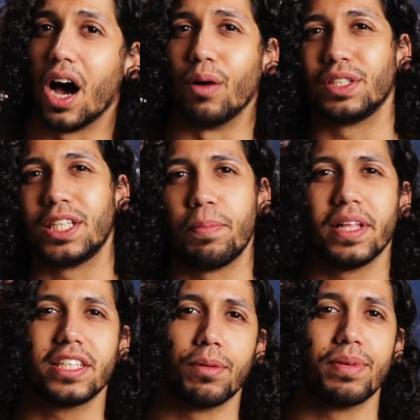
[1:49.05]
which typically
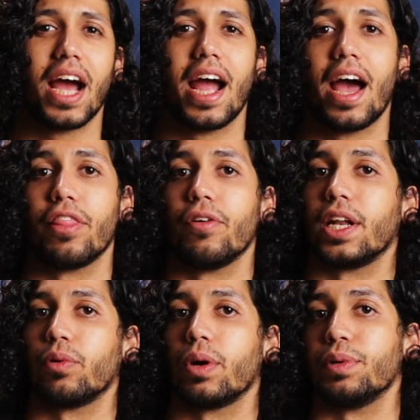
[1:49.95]
is going to be either
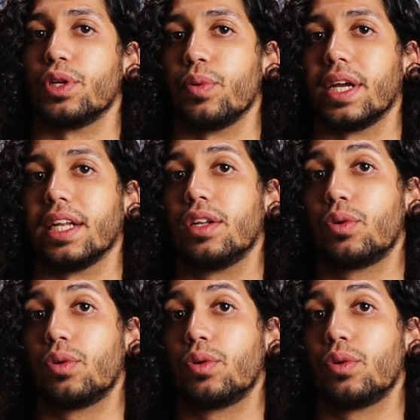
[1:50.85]
anywhere between